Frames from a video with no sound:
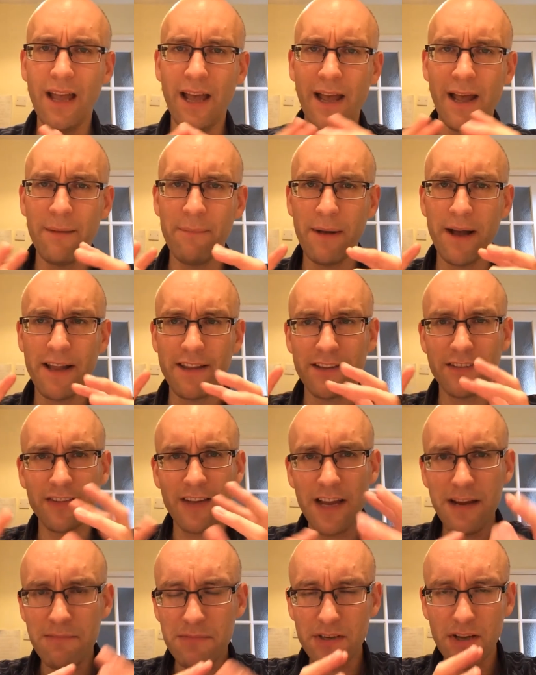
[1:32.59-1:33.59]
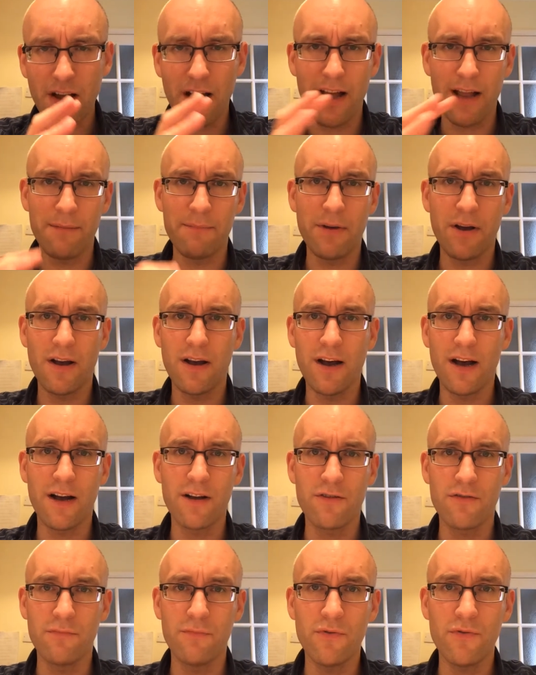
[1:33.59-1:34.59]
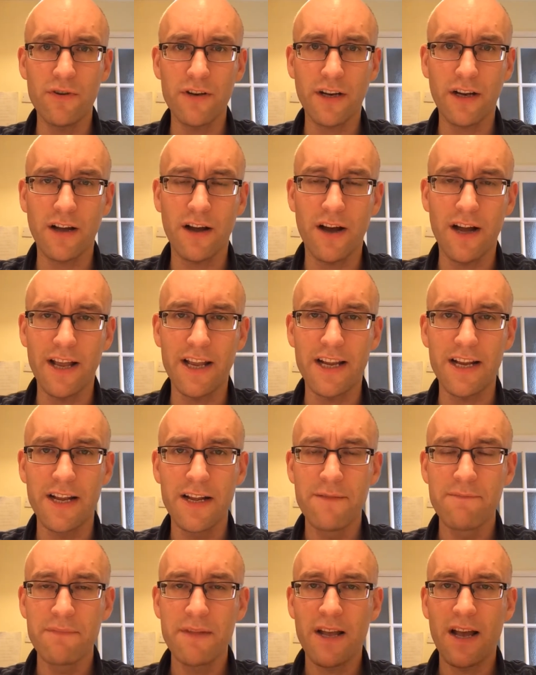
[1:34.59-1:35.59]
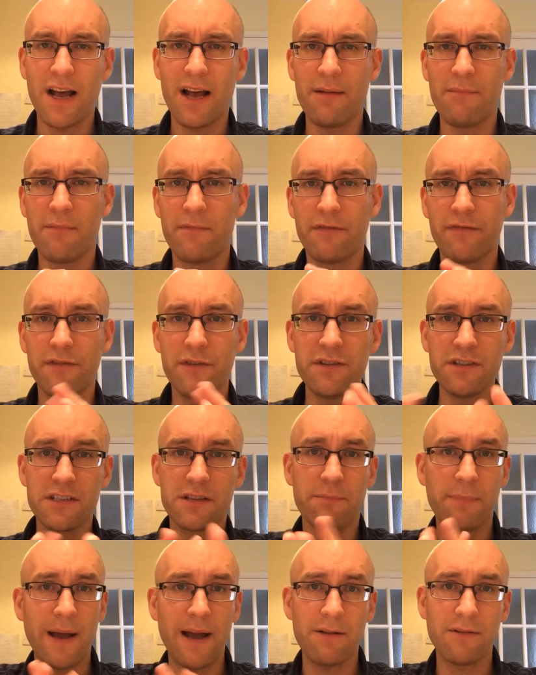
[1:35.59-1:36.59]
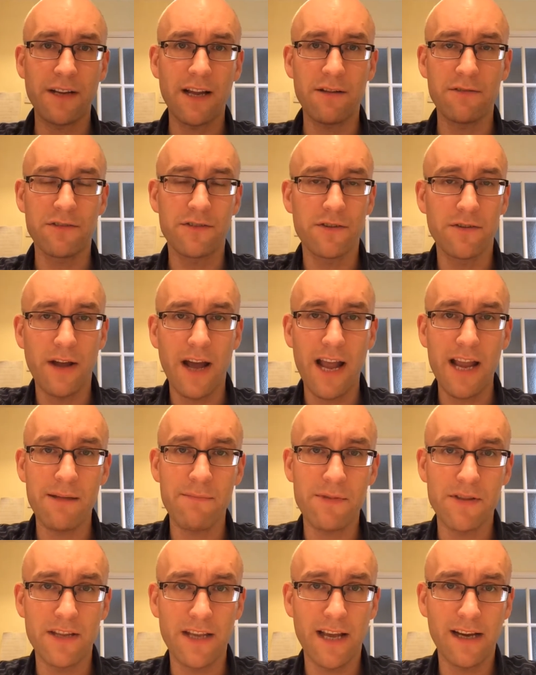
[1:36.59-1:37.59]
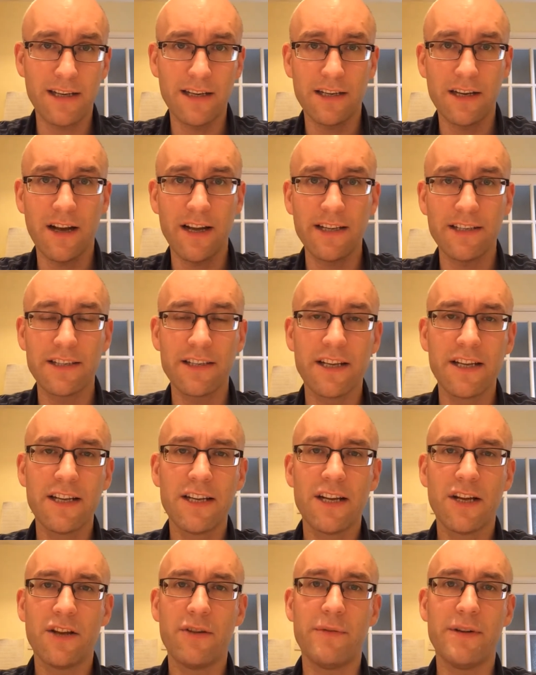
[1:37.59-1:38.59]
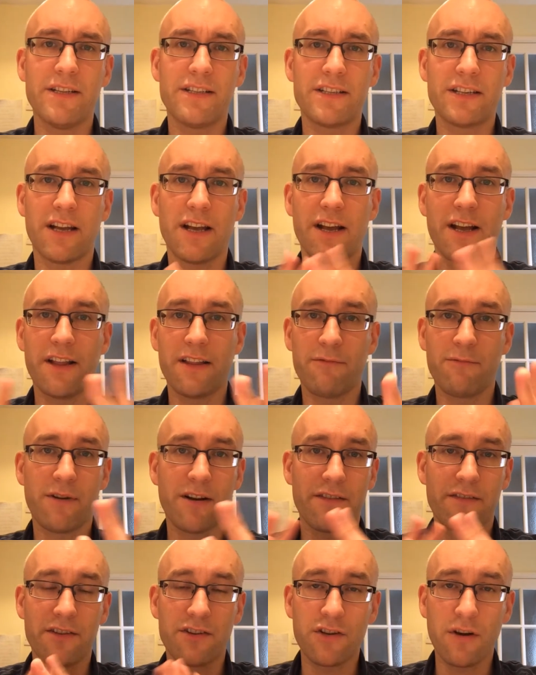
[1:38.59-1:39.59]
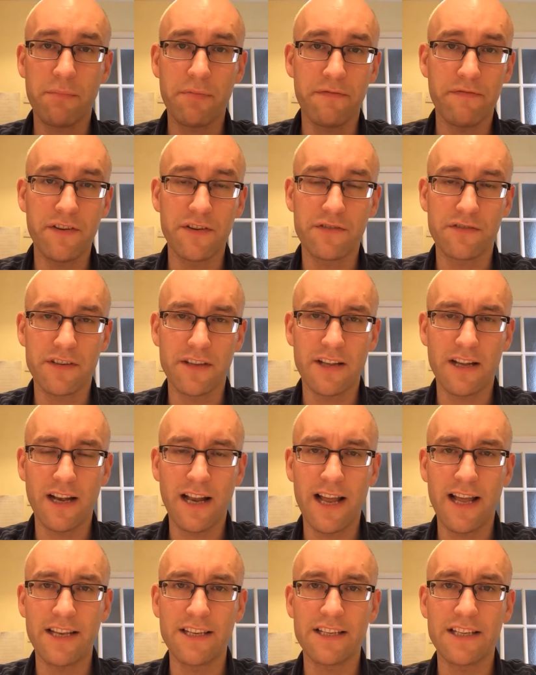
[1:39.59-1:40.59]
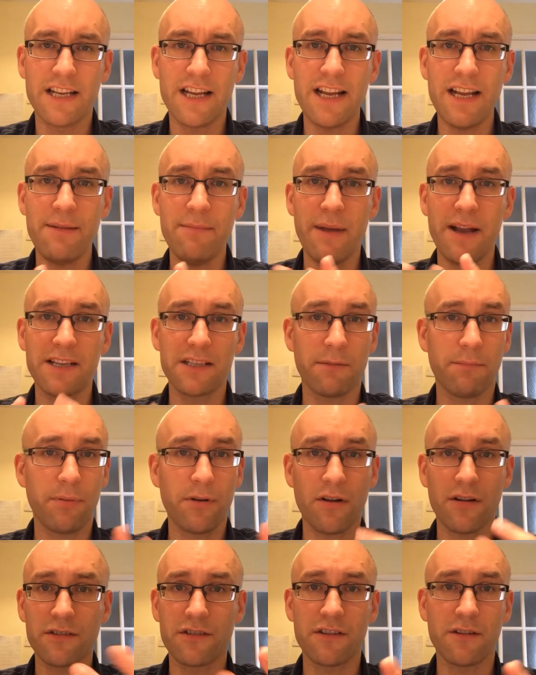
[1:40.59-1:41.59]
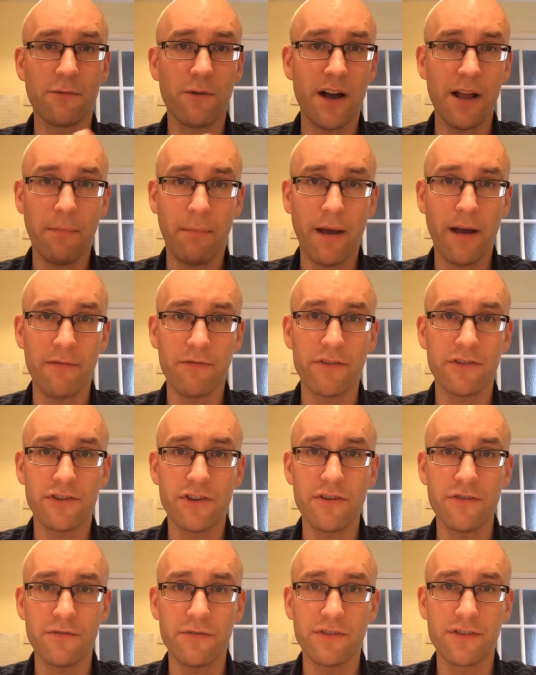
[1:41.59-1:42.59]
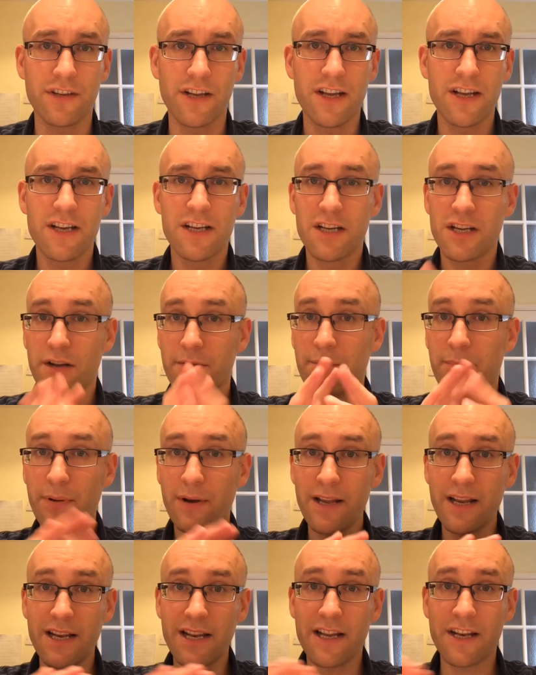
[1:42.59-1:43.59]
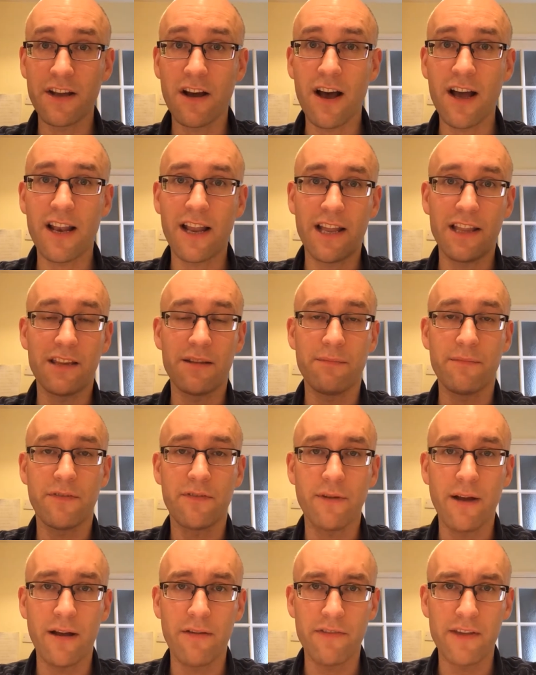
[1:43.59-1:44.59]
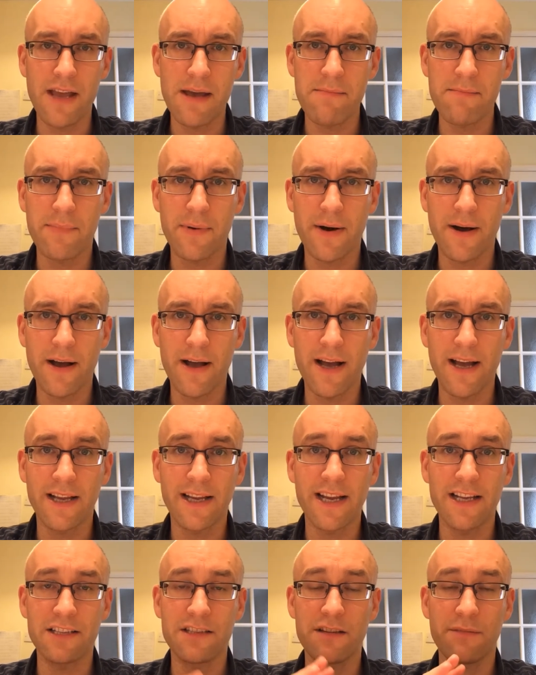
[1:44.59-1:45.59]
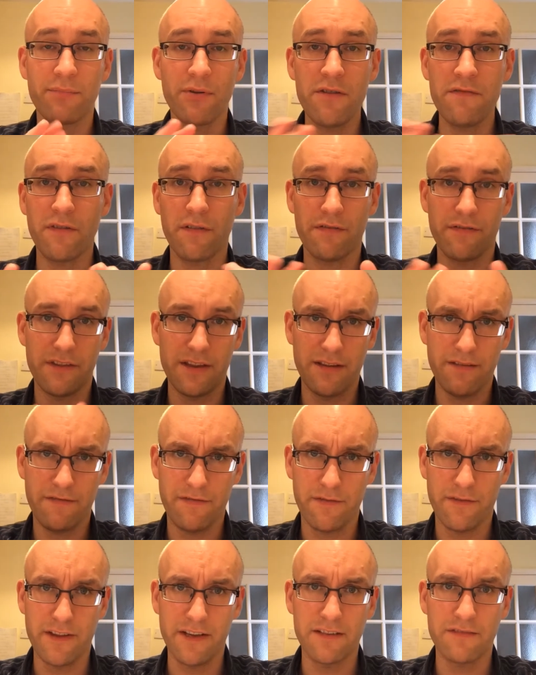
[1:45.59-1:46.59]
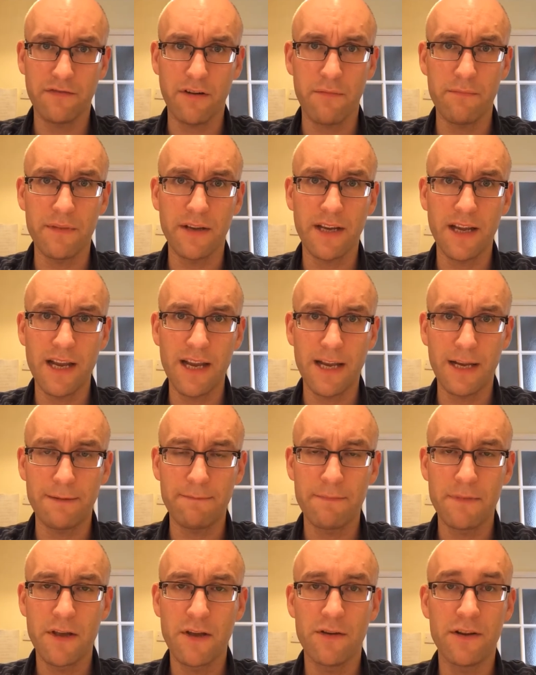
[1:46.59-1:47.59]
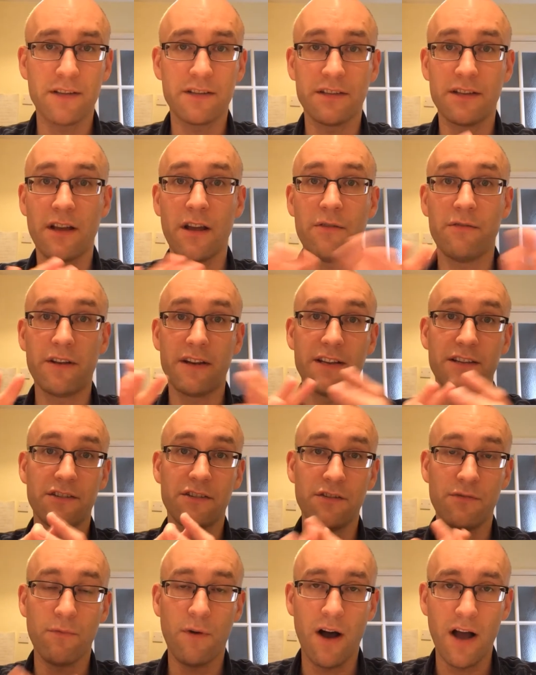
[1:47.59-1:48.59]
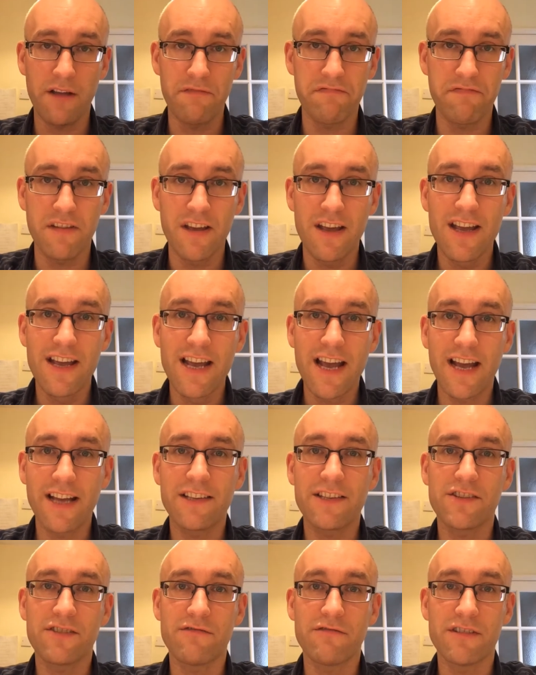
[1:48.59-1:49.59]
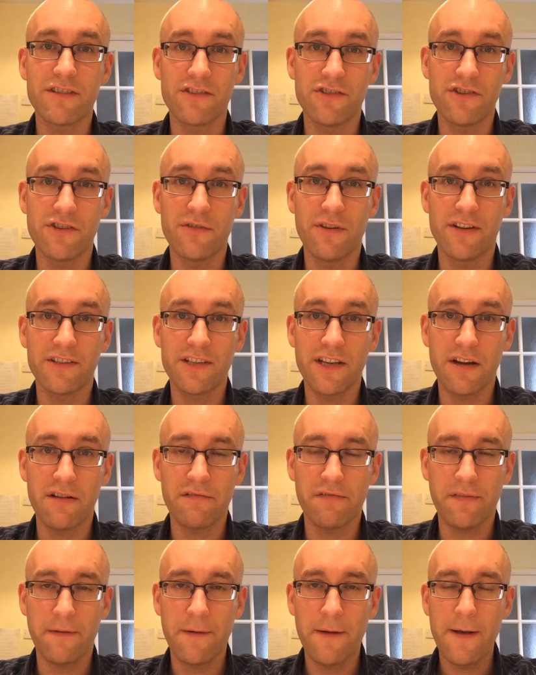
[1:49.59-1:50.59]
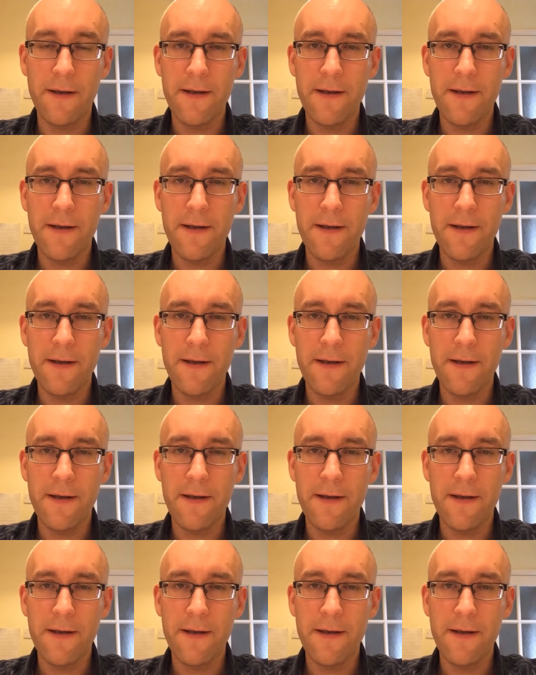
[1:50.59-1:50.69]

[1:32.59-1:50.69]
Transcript: At the same time, her uncle Mordecai refuses to bow down to Haman the Agagite, who is one of the top officials in the land, and he makes a plot to wipe out the Jews, completely annihilate them throughout the empire, and gets approval for this from the king, who doesn't know that his new wife, Esther, is a Jew herself.